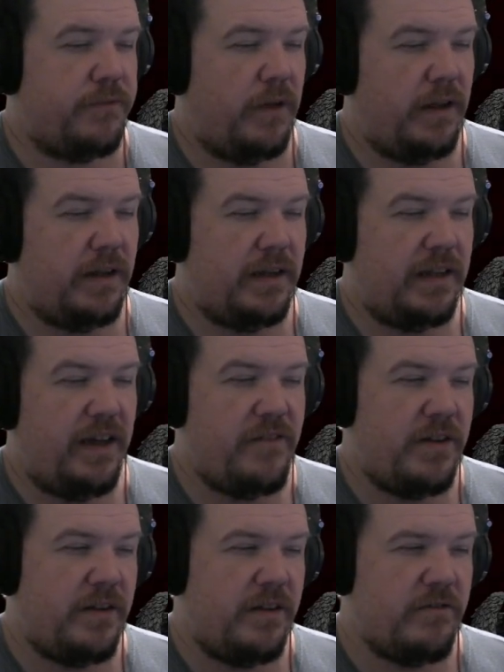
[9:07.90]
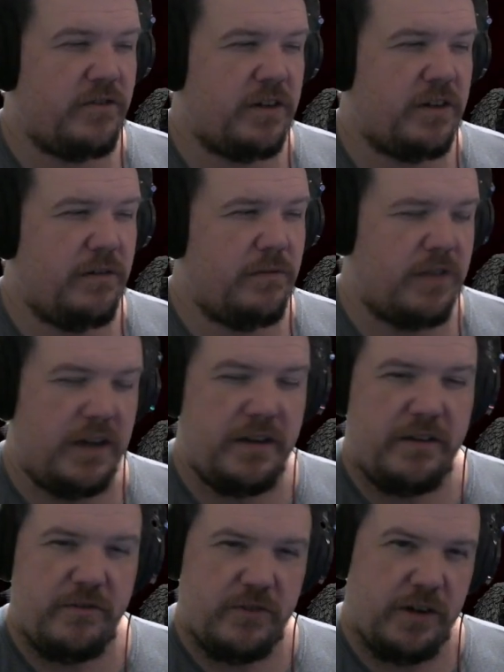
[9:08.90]
11 years ago, 10
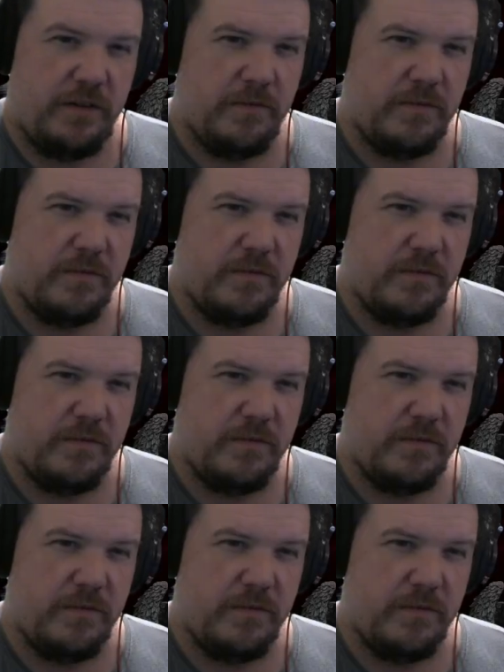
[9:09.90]
years ago.